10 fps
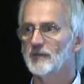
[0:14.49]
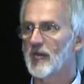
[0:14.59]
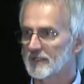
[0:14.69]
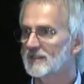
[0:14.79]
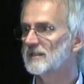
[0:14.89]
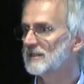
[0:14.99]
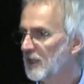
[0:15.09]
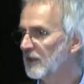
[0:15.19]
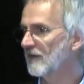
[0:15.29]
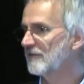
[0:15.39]
that's
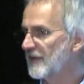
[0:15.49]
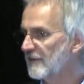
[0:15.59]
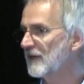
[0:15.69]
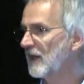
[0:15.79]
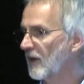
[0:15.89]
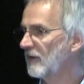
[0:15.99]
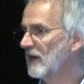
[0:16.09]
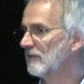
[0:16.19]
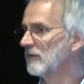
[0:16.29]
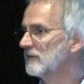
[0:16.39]
still very low
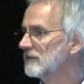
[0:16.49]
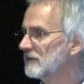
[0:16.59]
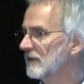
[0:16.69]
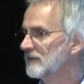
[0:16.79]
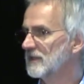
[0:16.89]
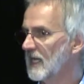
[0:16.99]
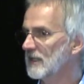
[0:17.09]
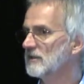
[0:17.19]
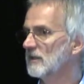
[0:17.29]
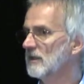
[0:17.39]
levels of
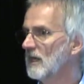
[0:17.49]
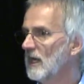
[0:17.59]
detection.